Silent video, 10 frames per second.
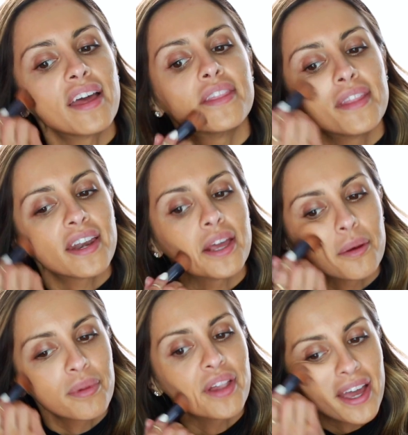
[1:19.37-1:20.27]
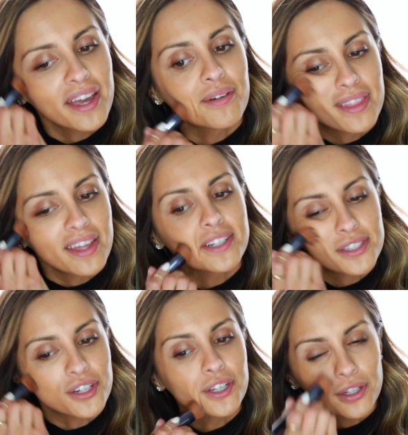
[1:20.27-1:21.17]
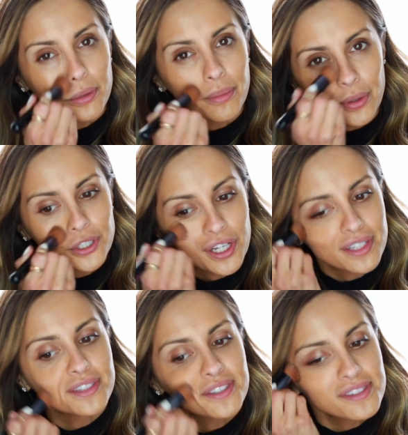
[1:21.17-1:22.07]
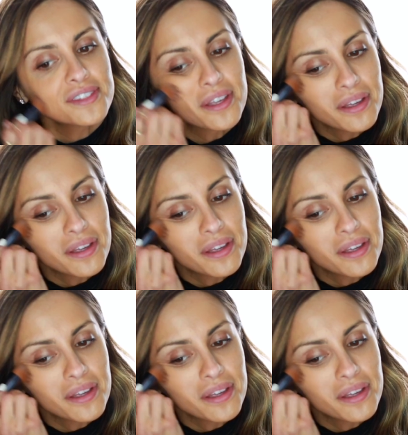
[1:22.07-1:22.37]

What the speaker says: And then I apply it with like circular motions.